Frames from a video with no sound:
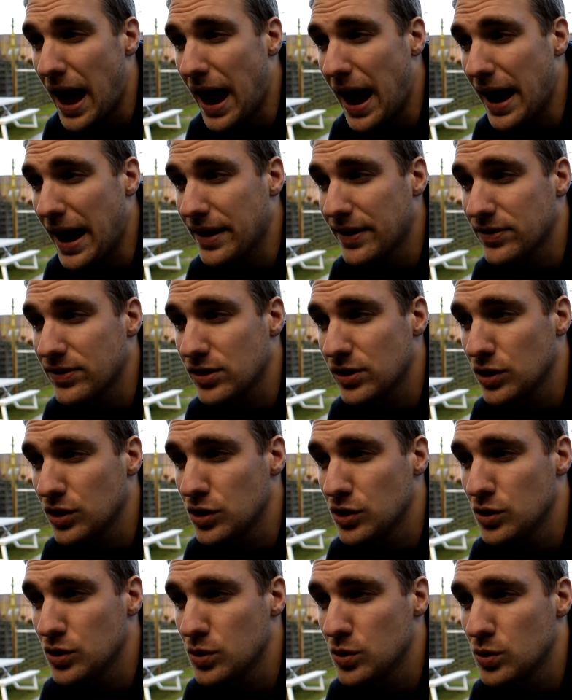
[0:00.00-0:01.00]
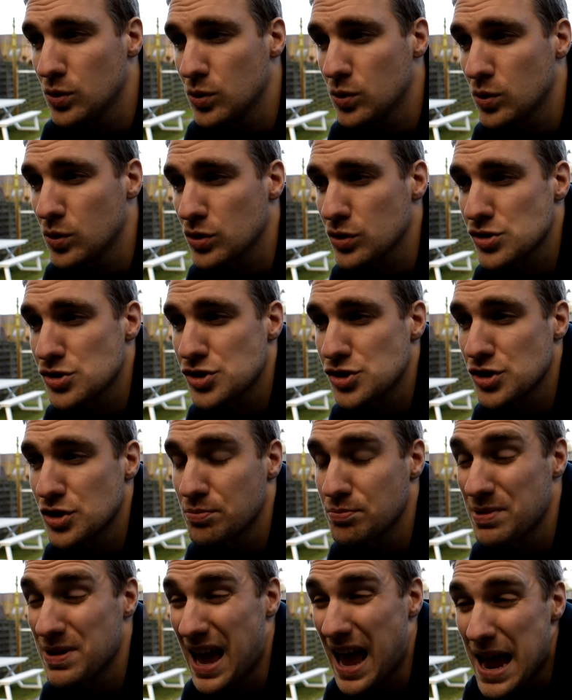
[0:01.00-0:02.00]
And you
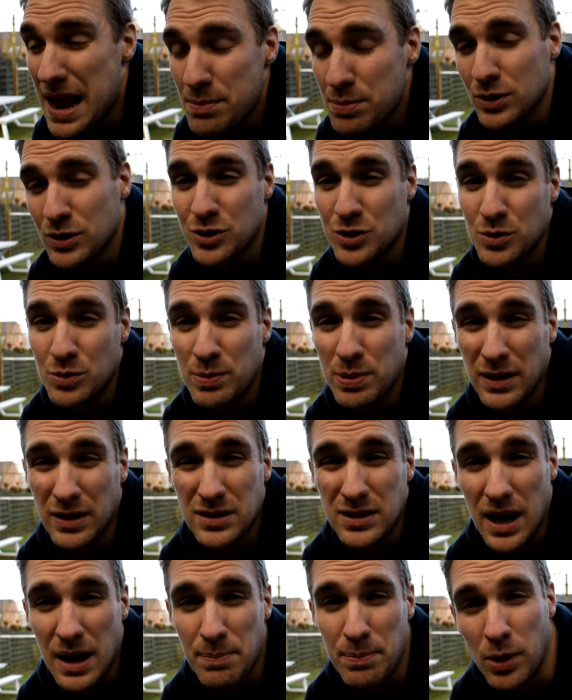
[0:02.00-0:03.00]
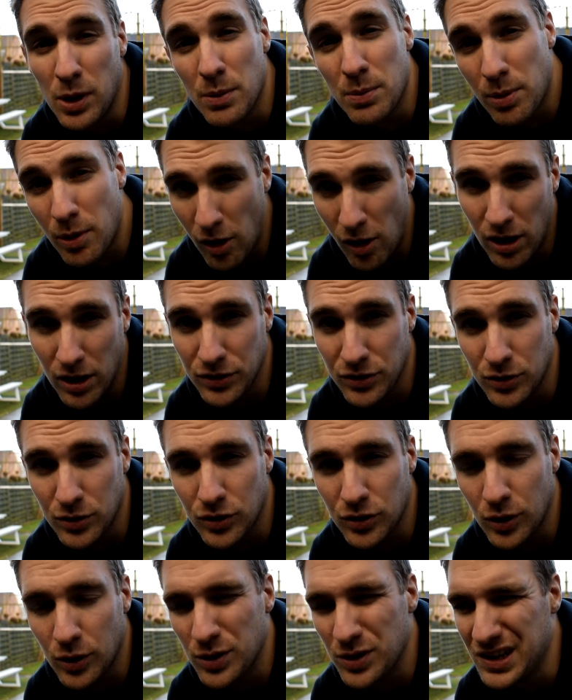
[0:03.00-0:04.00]
should be able to build a pull-up bar onto.
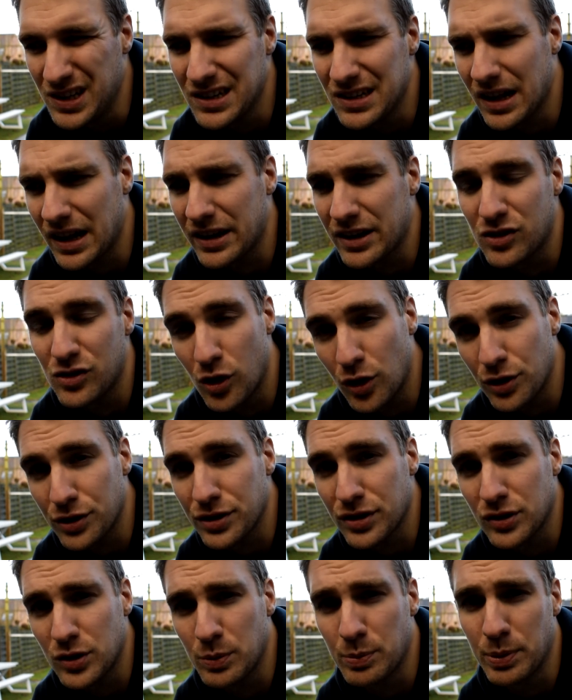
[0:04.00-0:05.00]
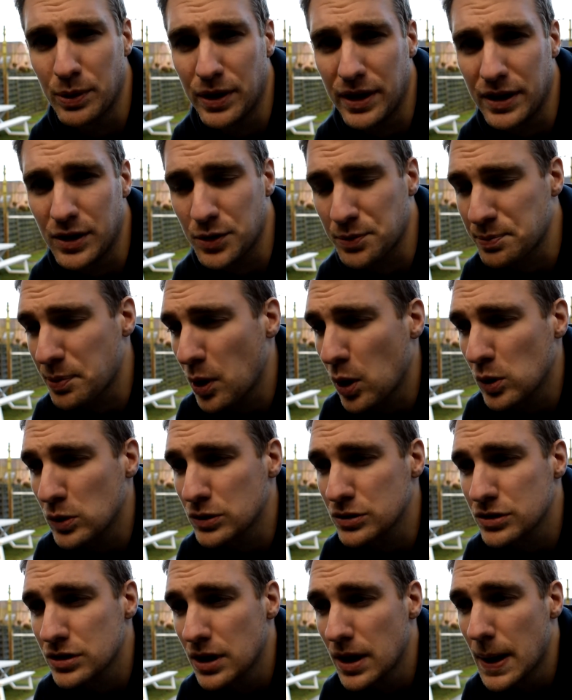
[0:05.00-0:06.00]
So you need like dirt to put in your
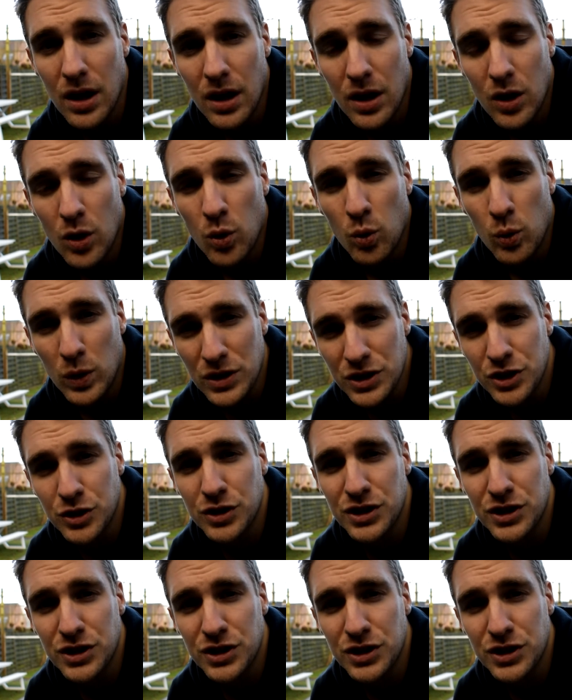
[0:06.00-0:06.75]
poles. Once you